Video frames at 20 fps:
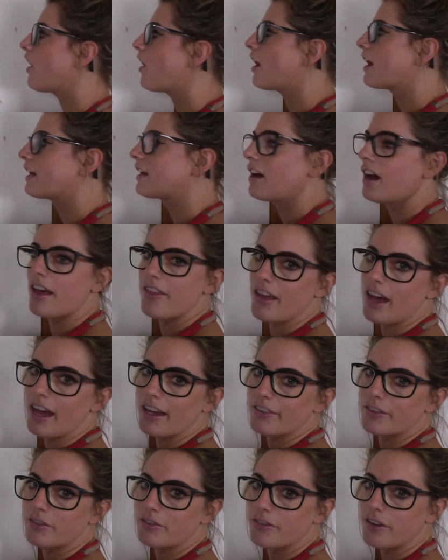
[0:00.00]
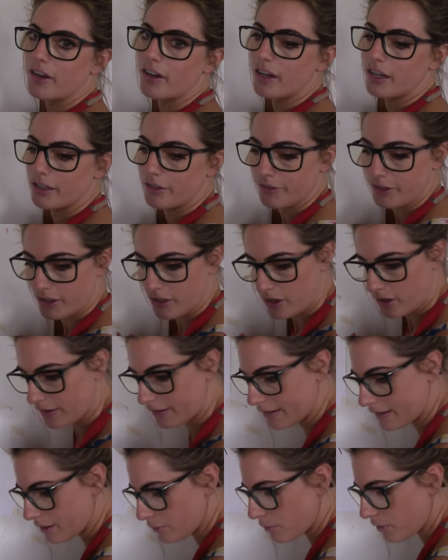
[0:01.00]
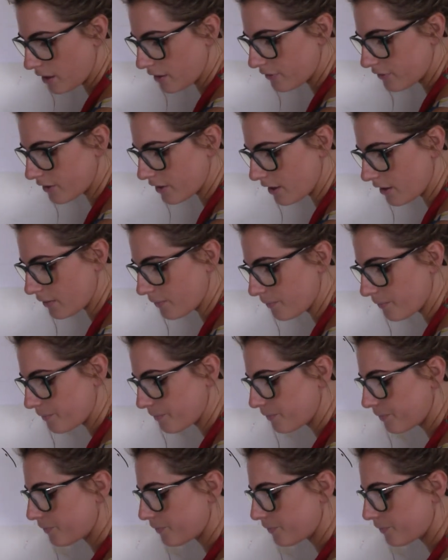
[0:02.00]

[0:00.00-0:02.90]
eye like that is fine. If you can't see what I've done,